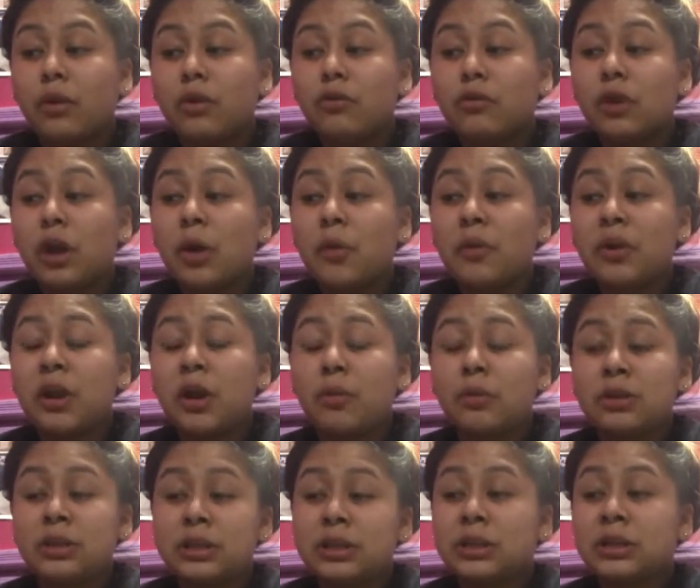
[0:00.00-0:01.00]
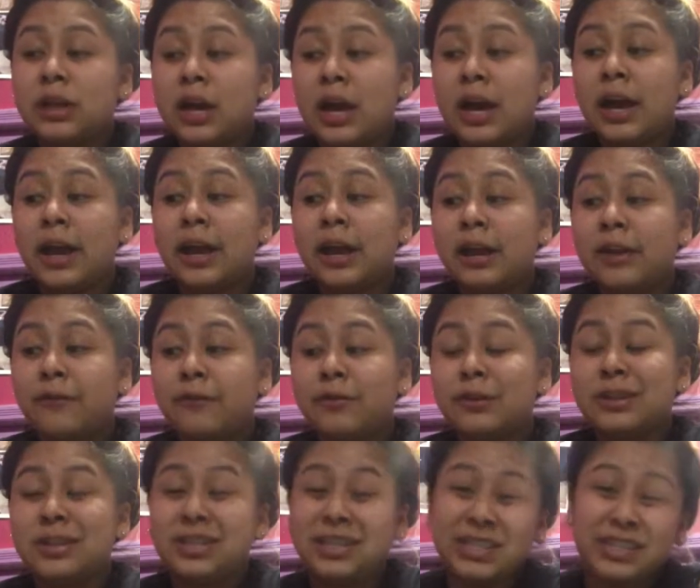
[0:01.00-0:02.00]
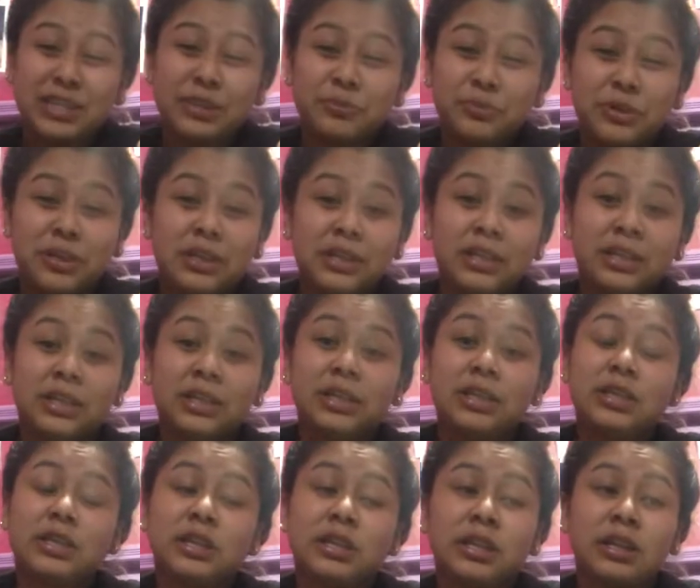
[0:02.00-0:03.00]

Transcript: So I went out with this guy for six months.